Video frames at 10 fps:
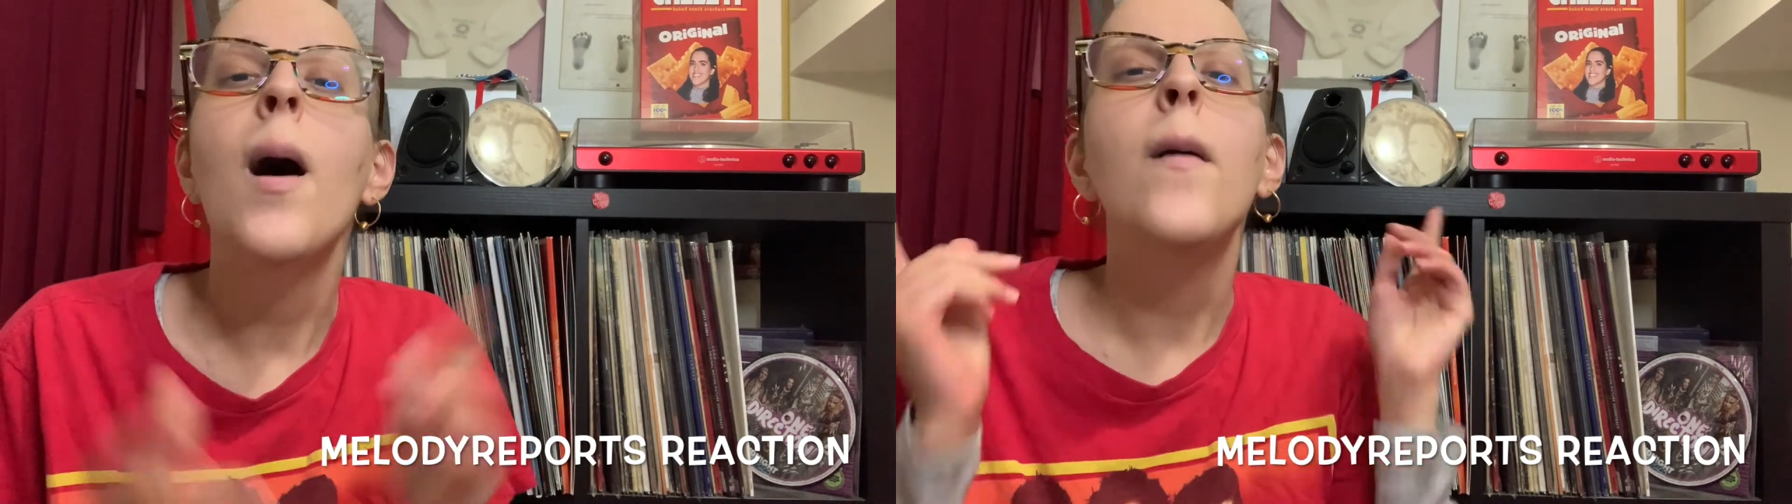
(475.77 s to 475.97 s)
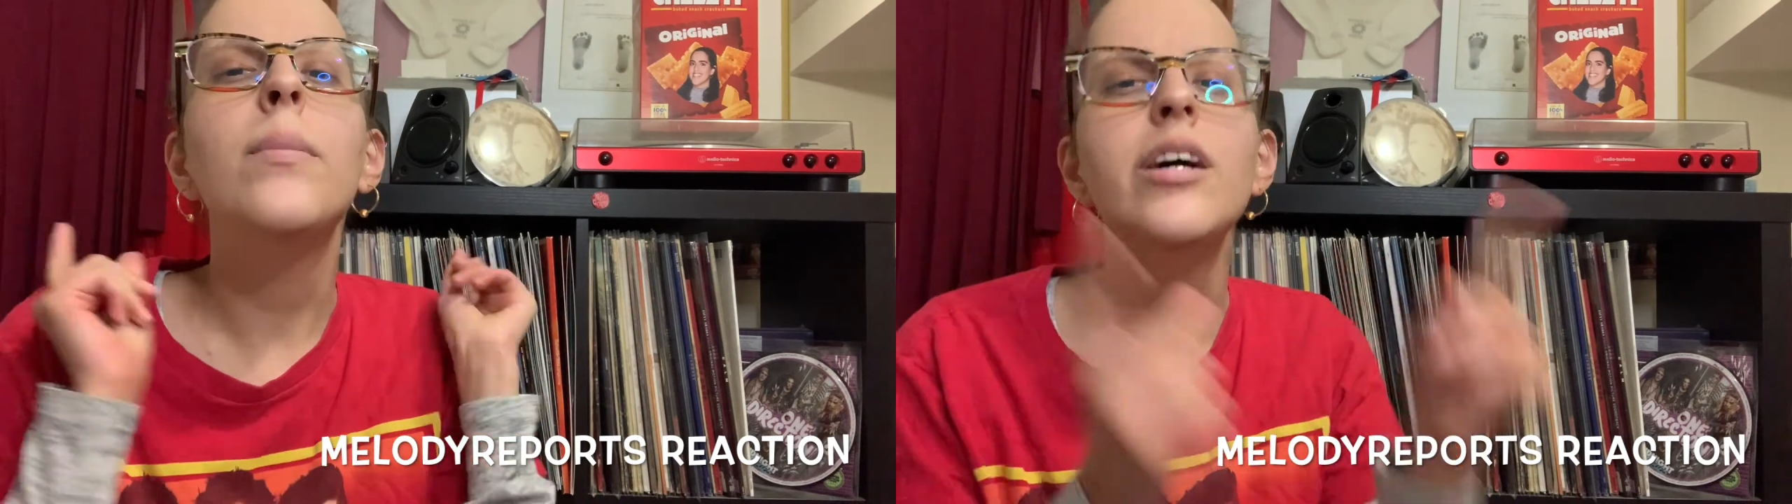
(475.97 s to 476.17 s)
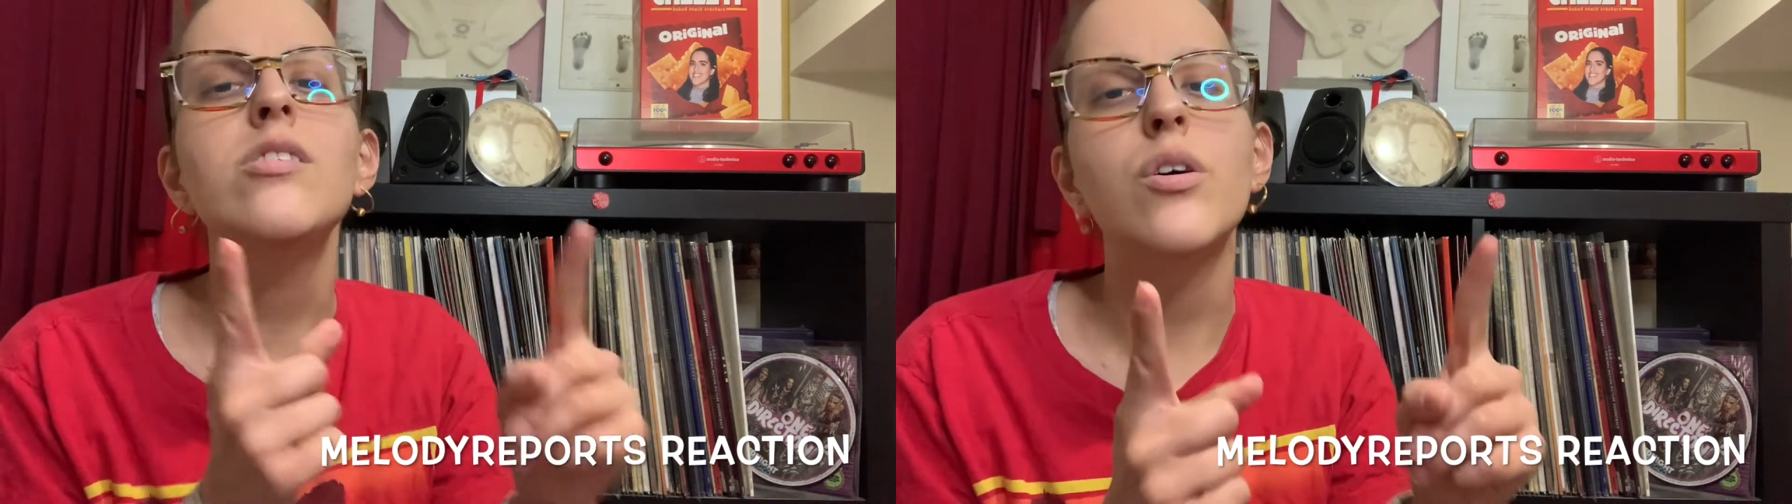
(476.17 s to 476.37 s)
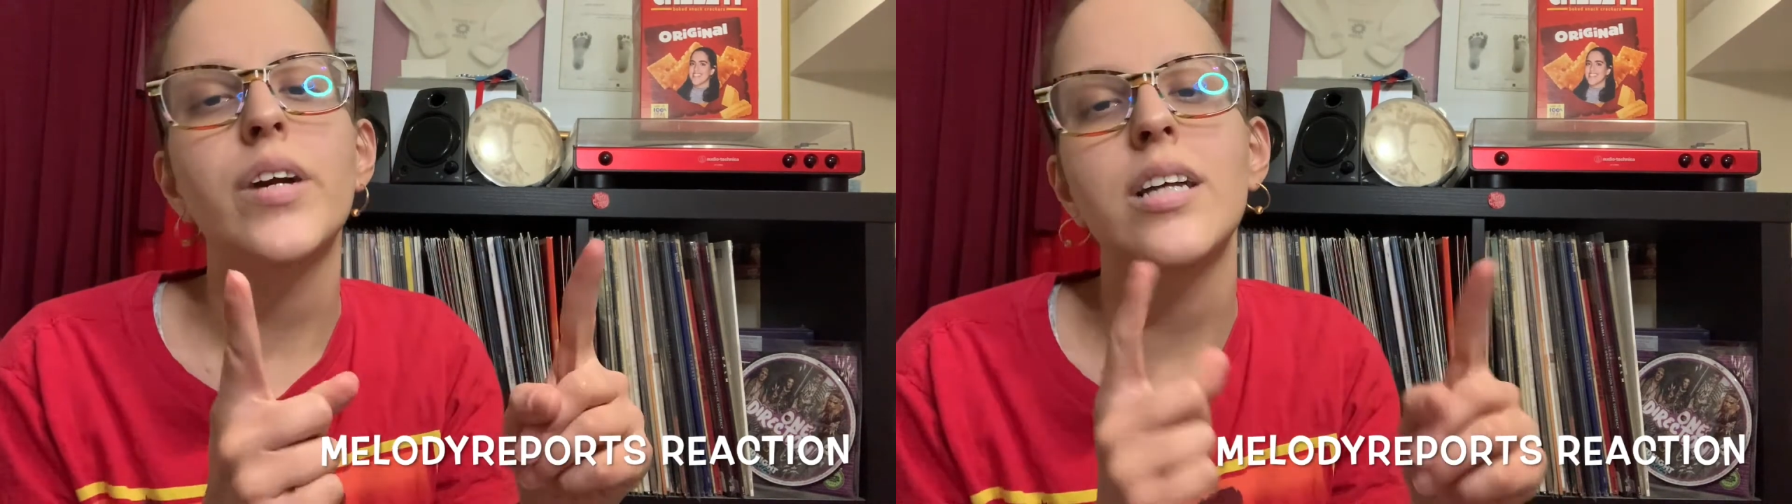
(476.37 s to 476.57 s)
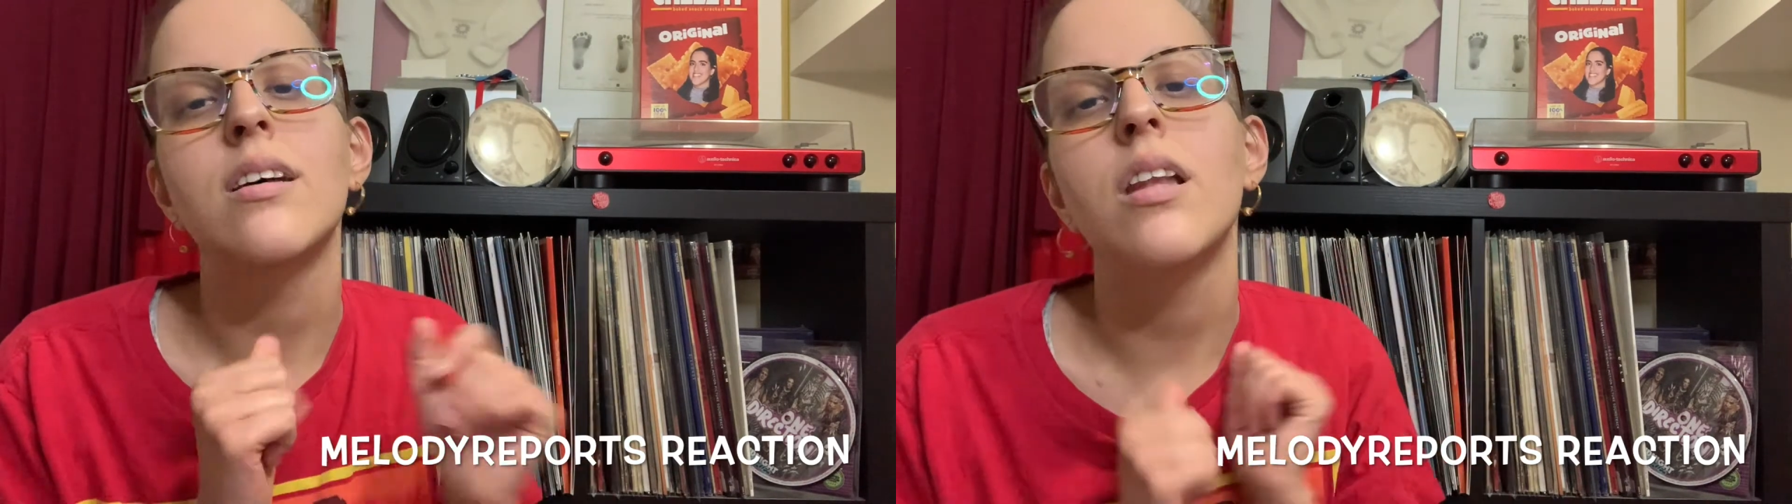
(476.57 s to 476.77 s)
Please don't
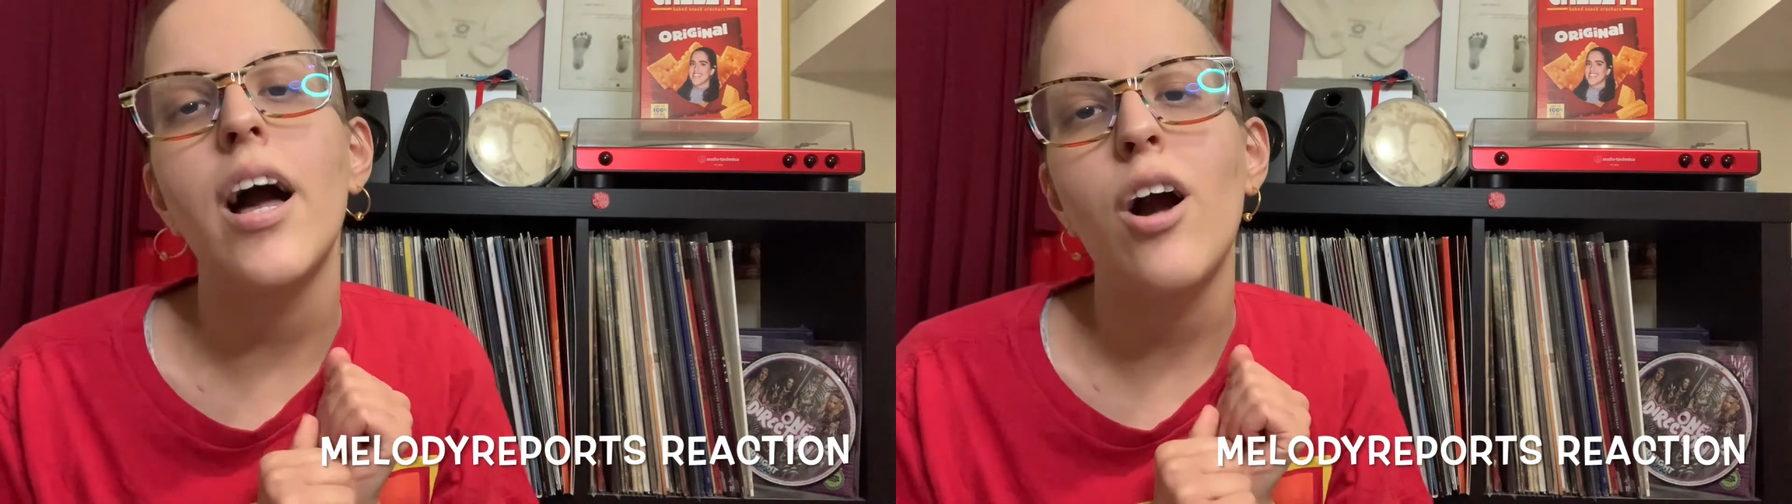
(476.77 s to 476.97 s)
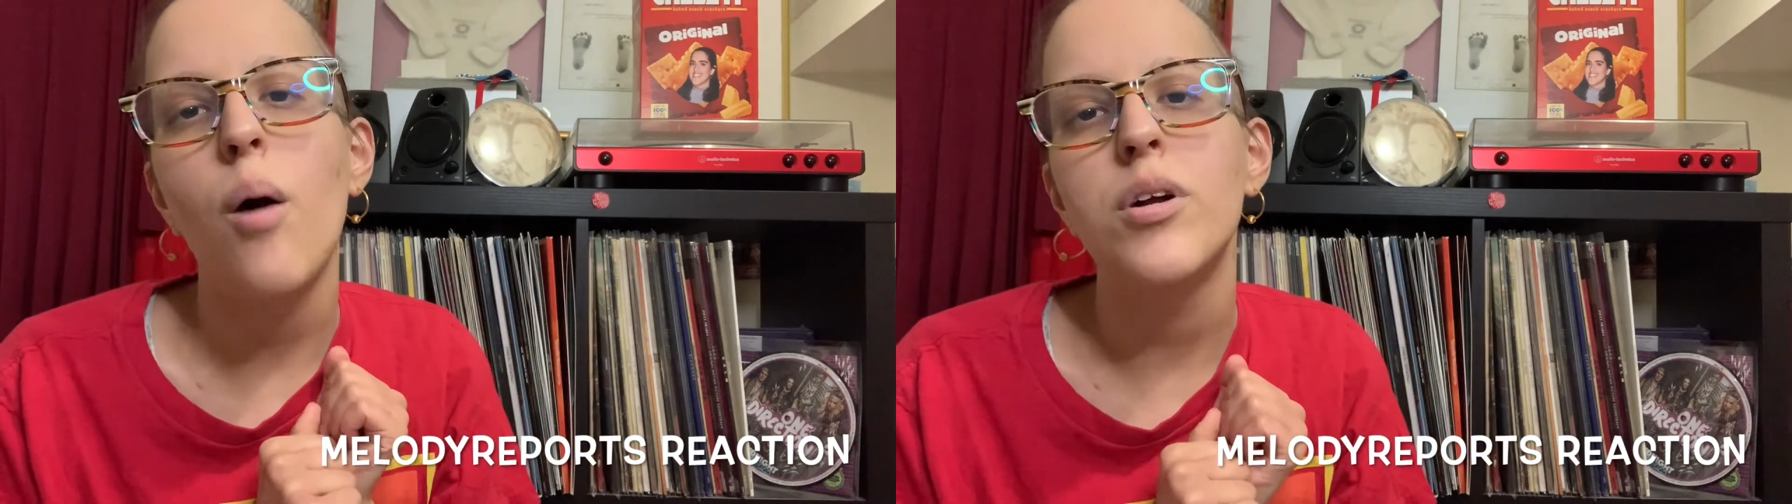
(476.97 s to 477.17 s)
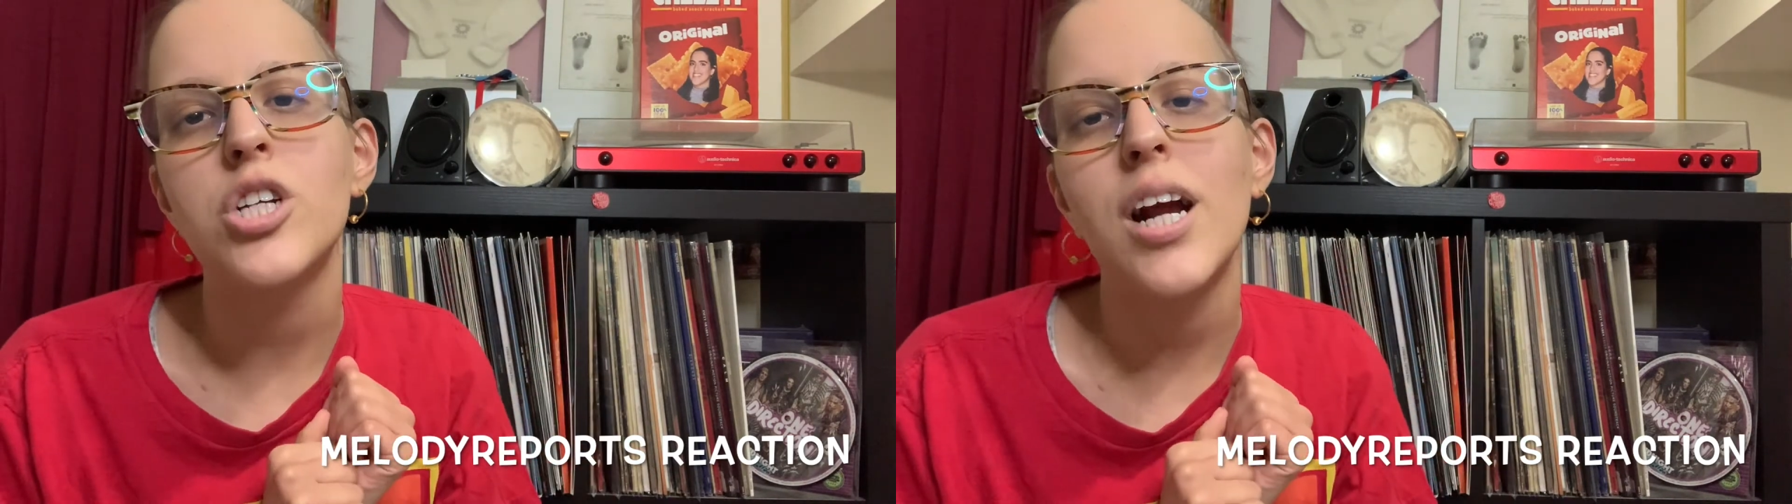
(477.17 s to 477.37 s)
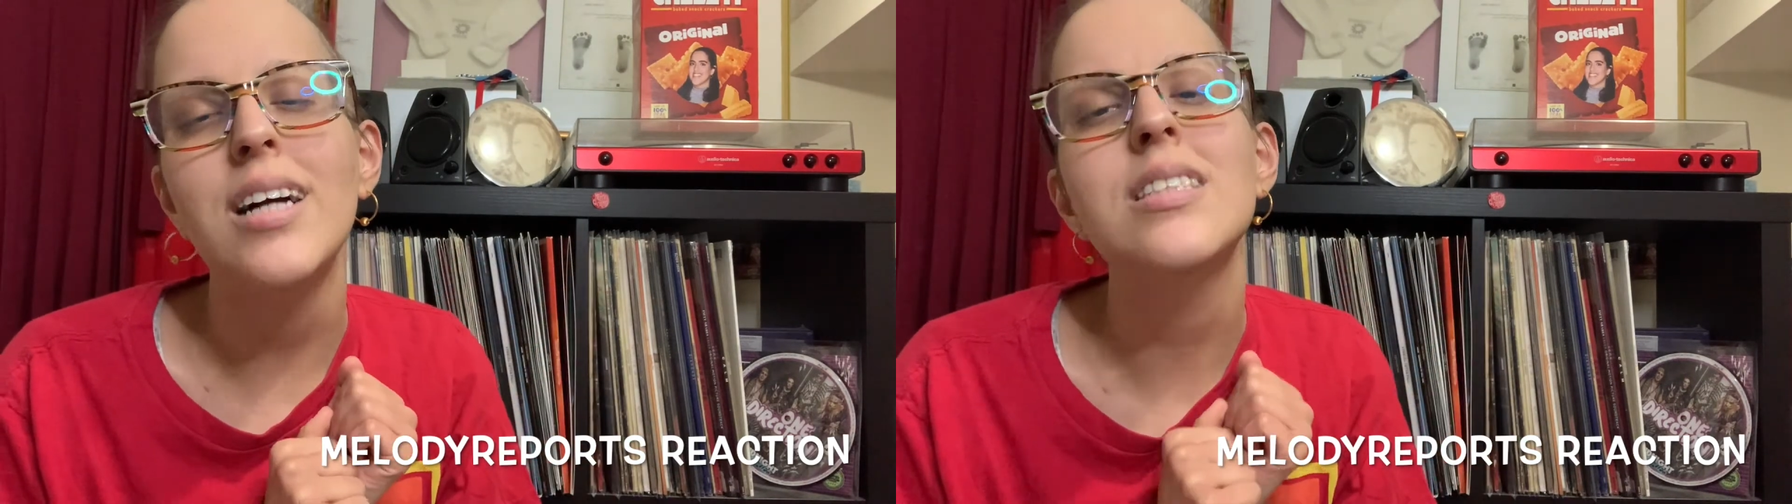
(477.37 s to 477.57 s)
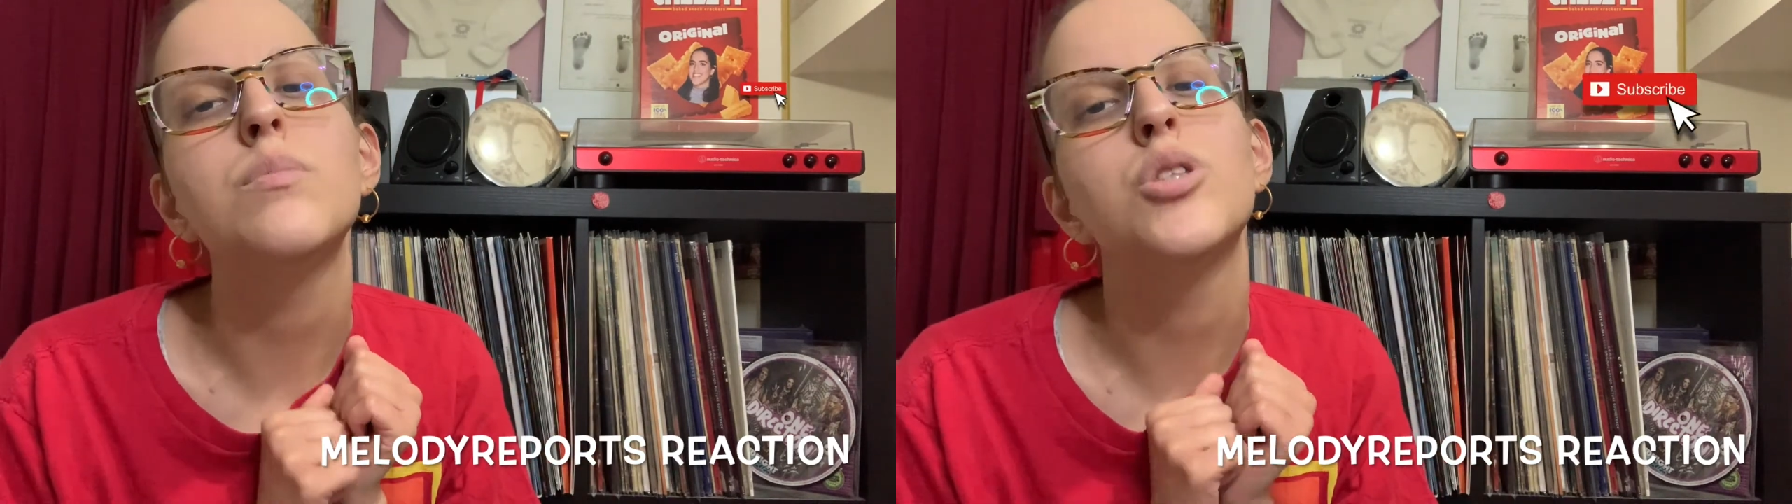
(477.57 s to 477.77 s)
forget to like, comment, share,
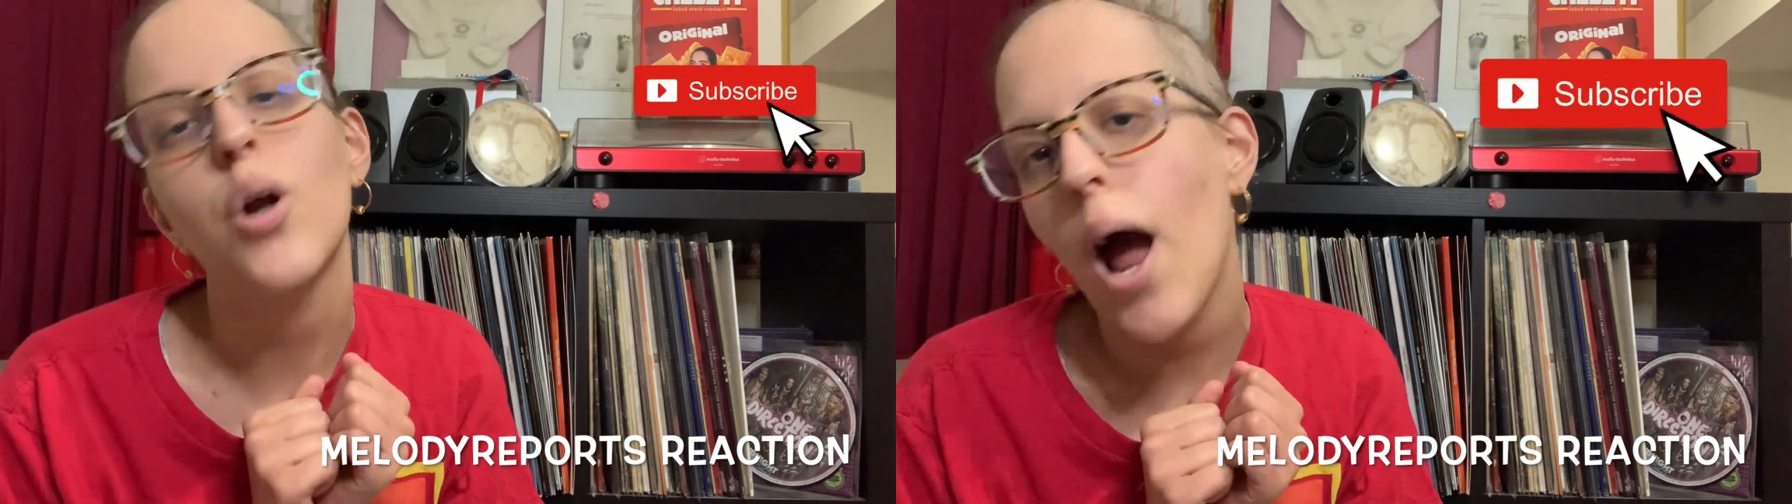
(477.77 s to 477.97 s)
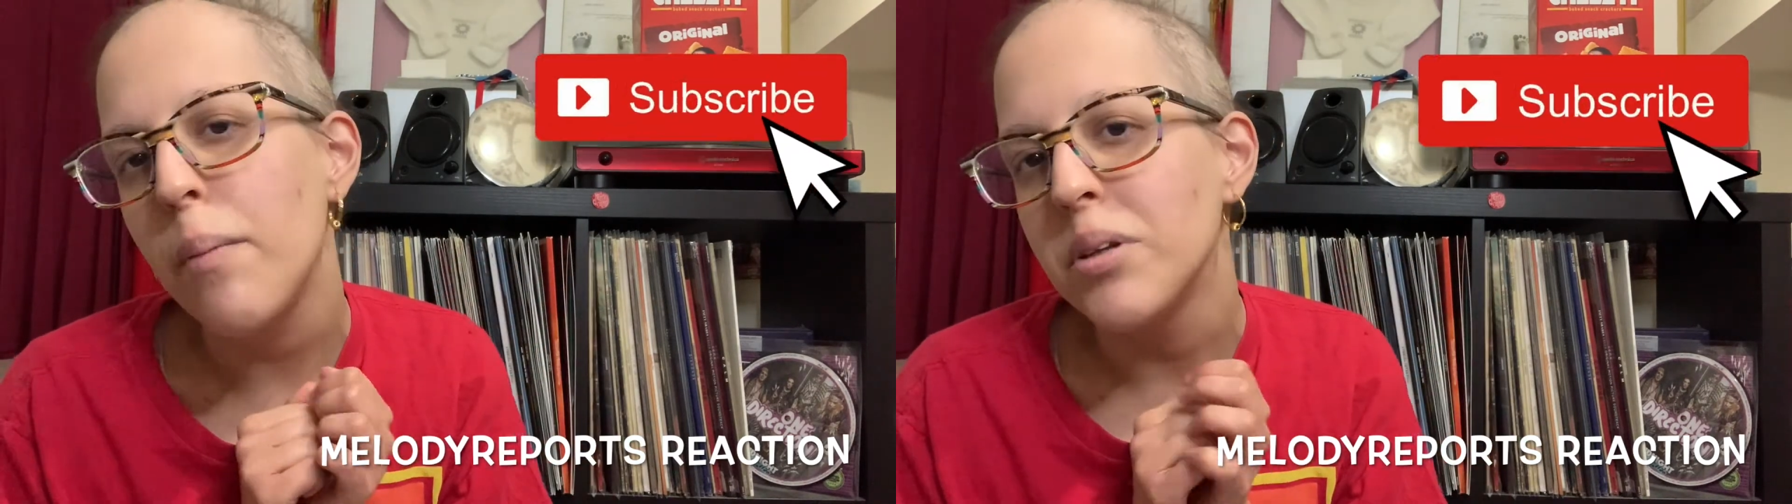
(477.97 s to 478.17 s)
and subscribe,